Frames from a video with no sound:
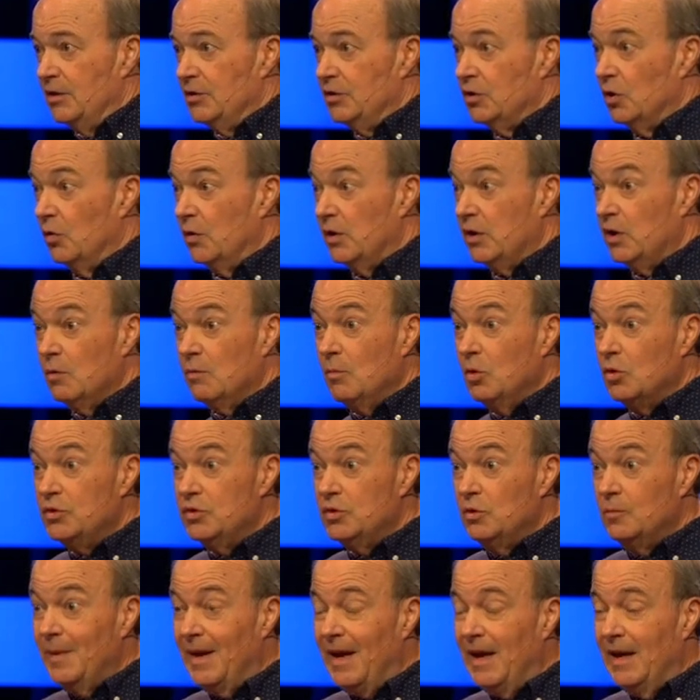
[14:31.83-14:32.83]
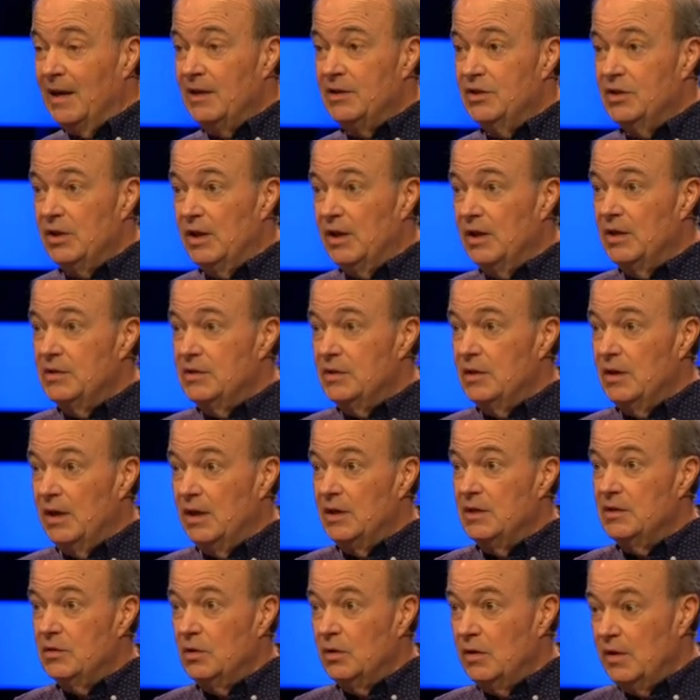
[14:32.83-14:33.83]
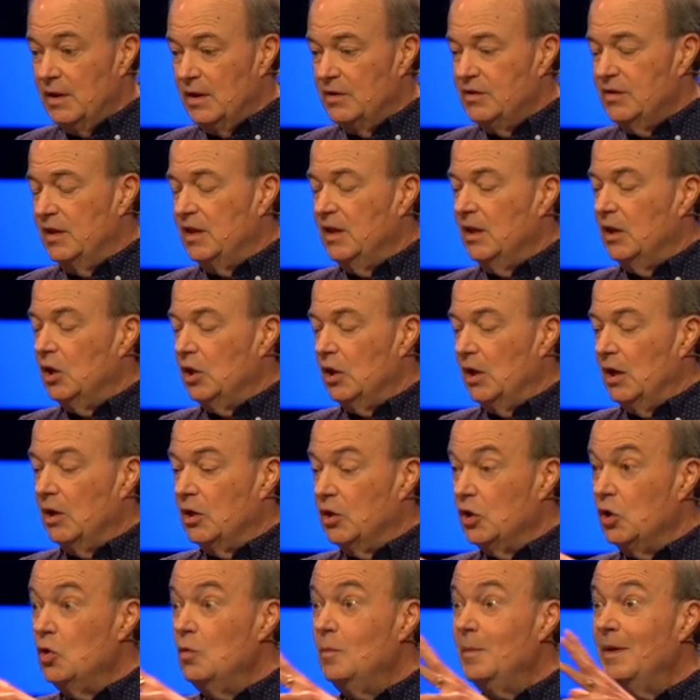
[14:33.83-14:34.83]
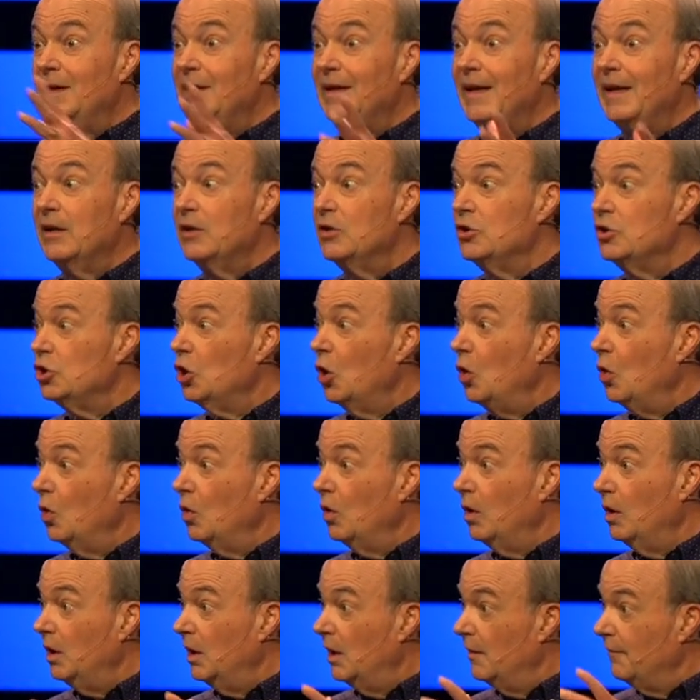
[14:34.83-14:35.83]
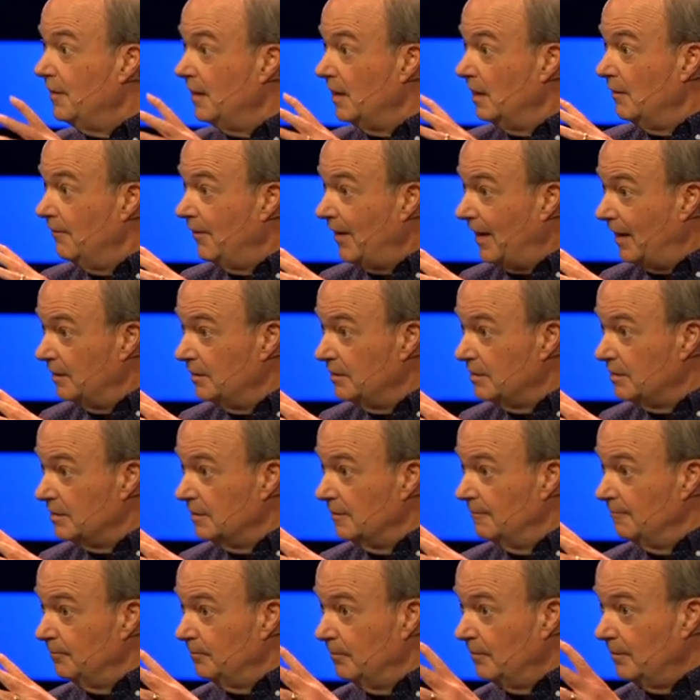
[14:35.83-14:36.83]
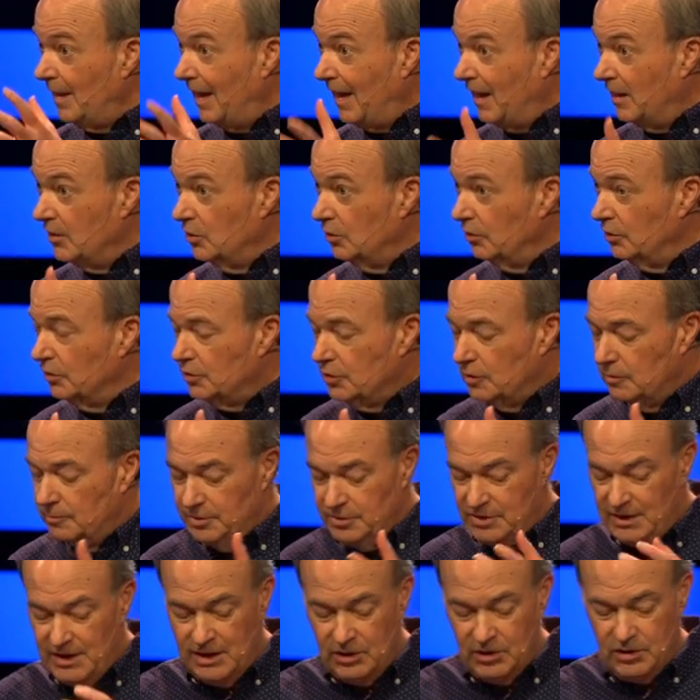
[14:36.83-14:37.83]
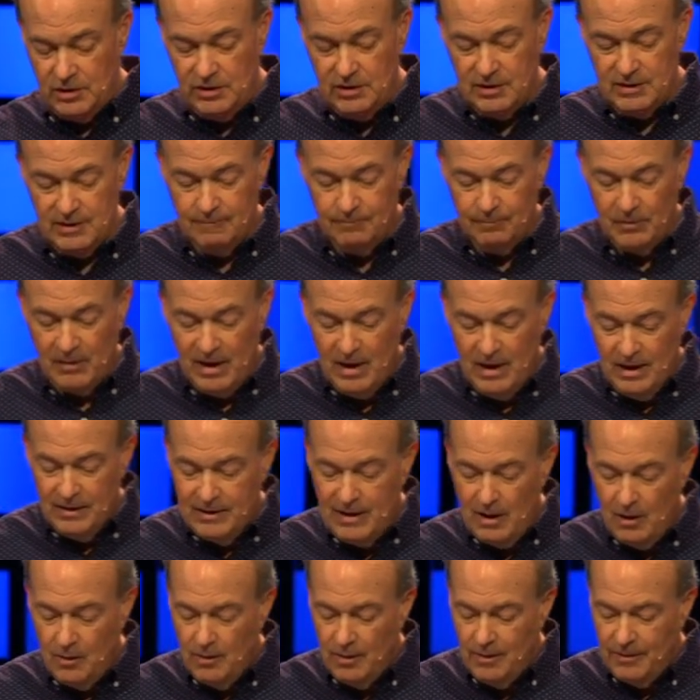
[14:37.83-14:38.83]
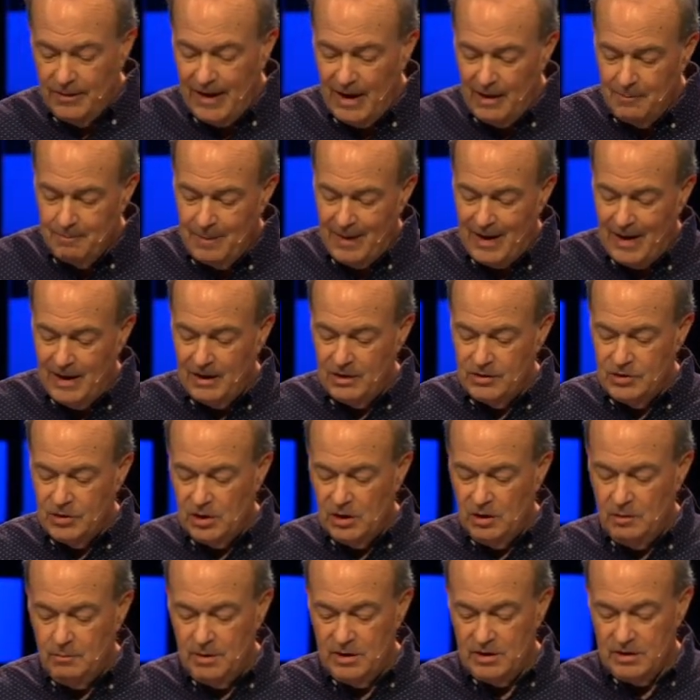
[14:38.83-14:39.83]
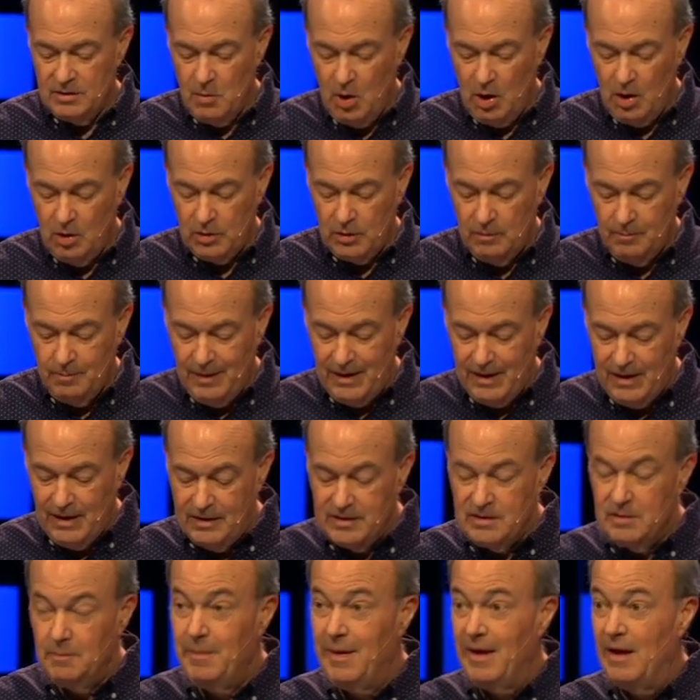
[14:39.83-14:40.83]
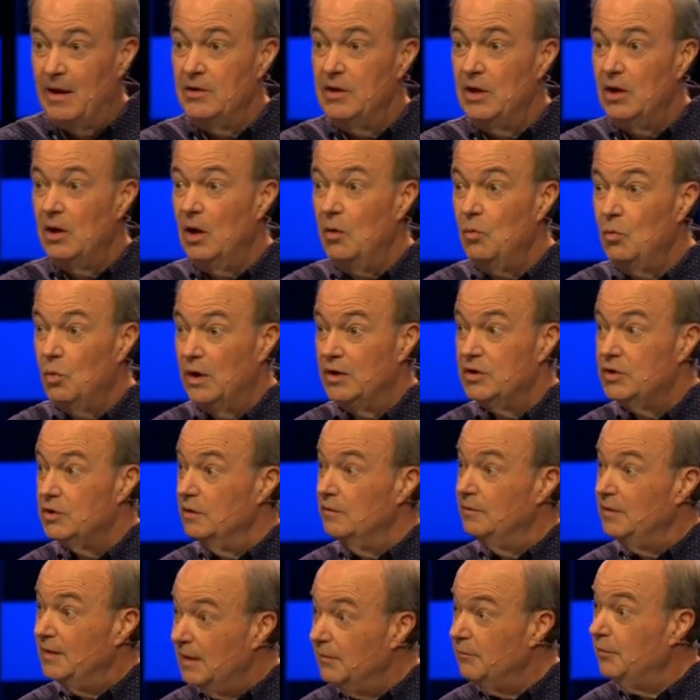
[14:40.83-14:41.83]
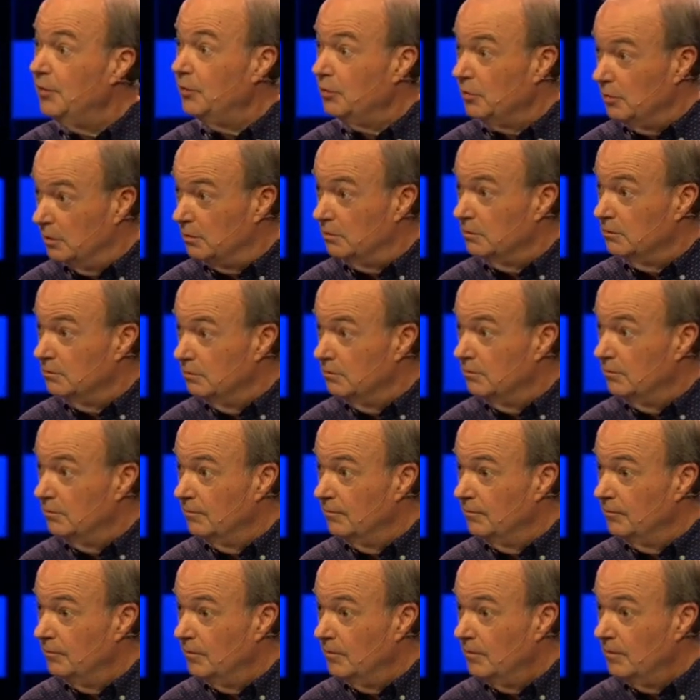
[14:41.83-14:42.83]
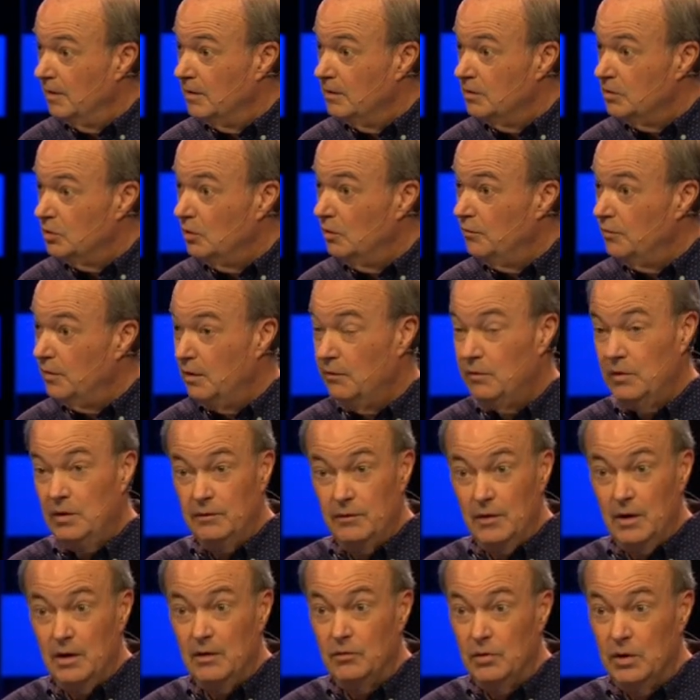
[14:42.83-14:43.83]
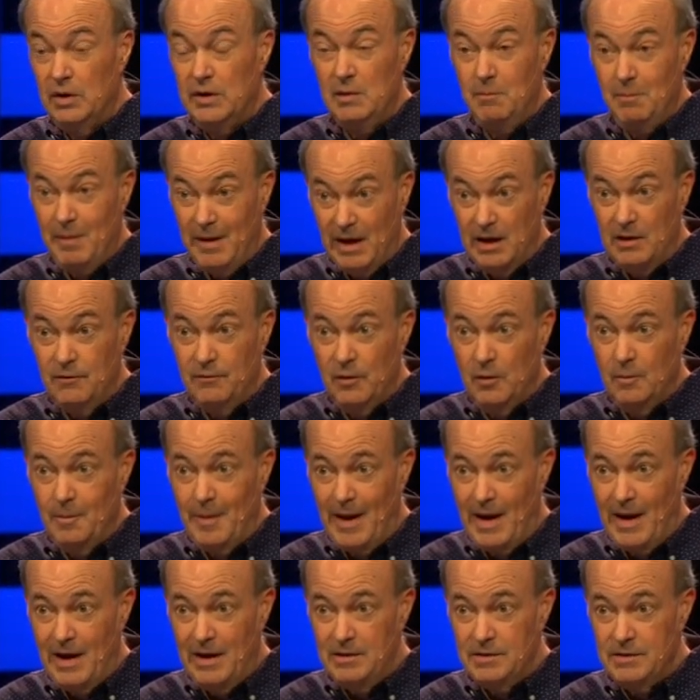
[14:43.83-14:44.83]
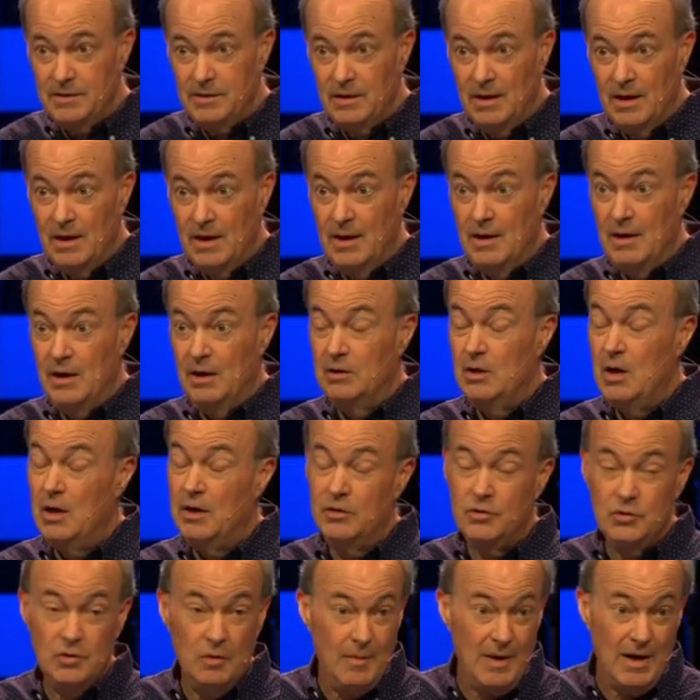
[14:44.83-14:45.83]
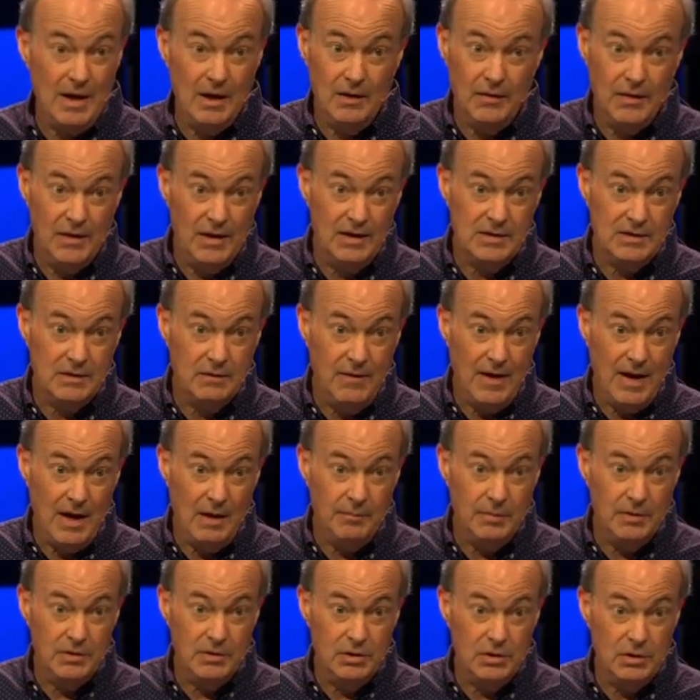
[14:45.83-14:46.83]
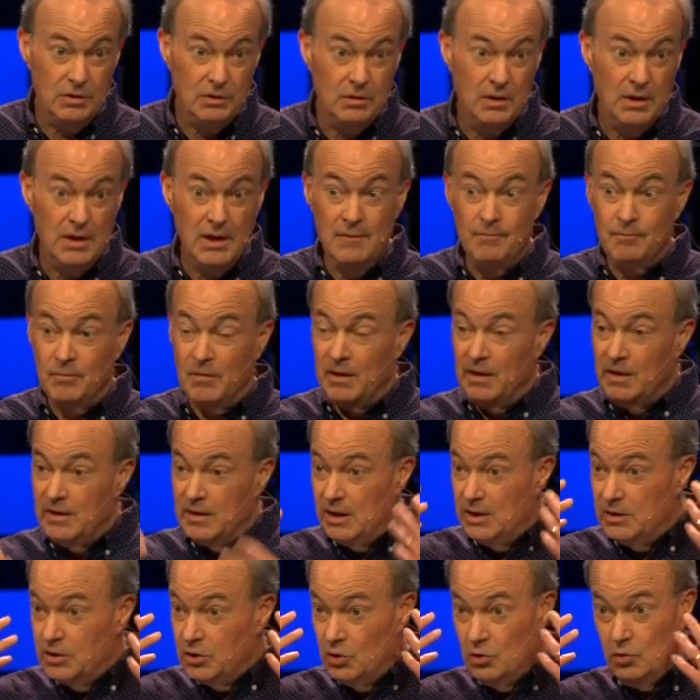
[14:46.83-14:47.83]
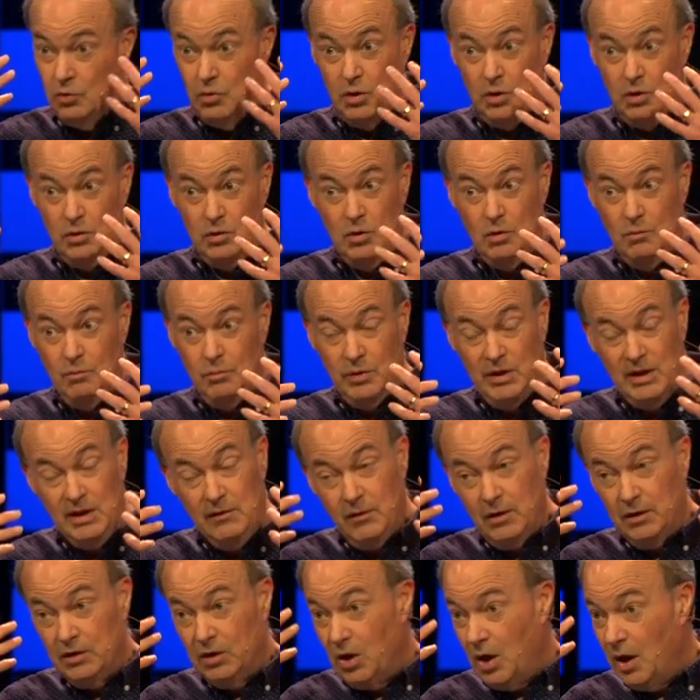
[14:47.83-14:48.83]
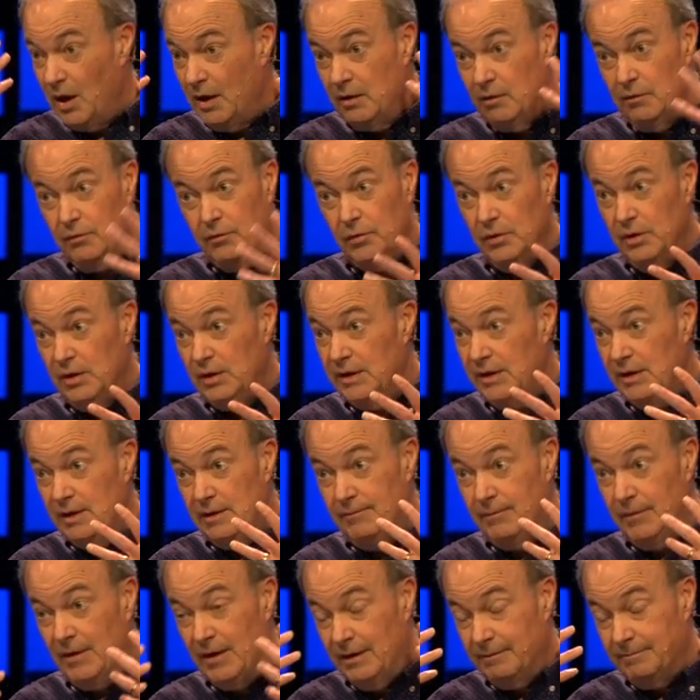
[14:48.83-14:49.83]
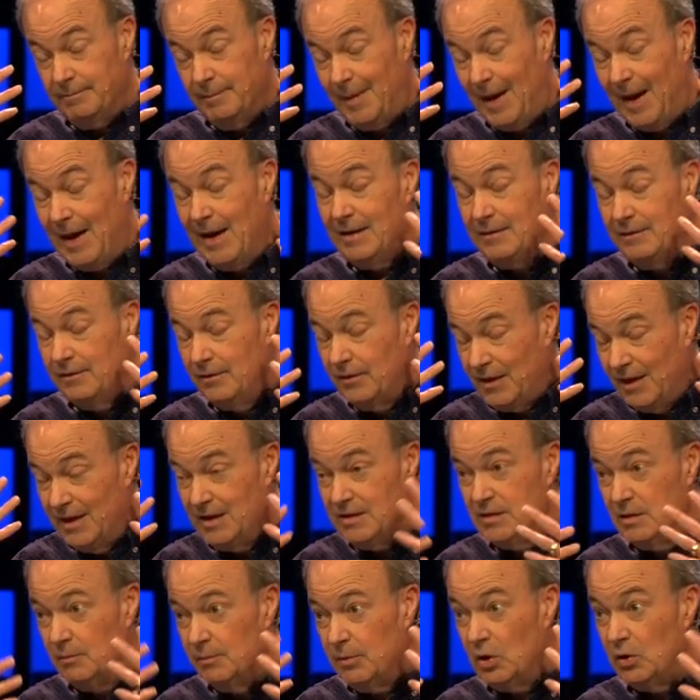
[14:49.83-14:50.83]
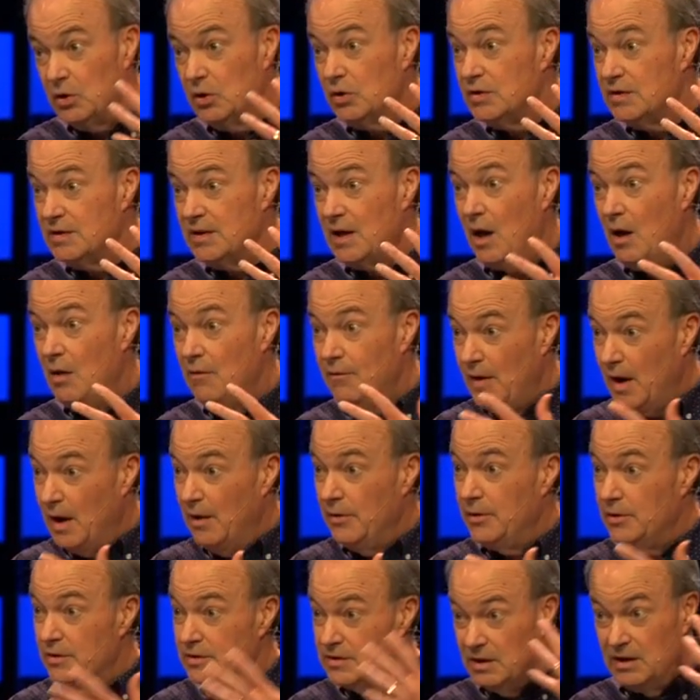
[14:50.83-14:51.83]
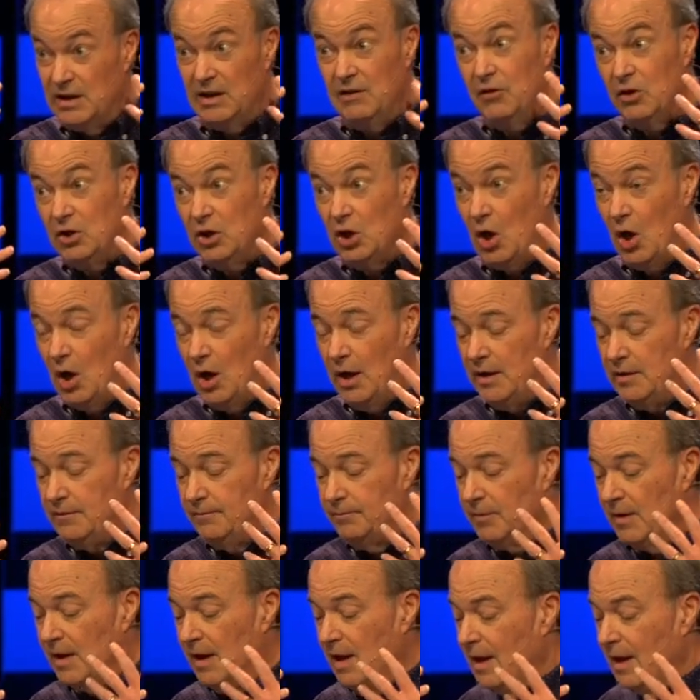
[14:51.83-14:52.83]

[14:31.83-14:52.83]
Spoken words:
So your emotional baggage is the accumulated total of the events and your interpretations. Now, that baggage can be small or big depending on what you've lived through. So if you have a really painful past, a lot of traumatic things have happened to you, then you believe a lot of really bad things about yourself, others, and even God,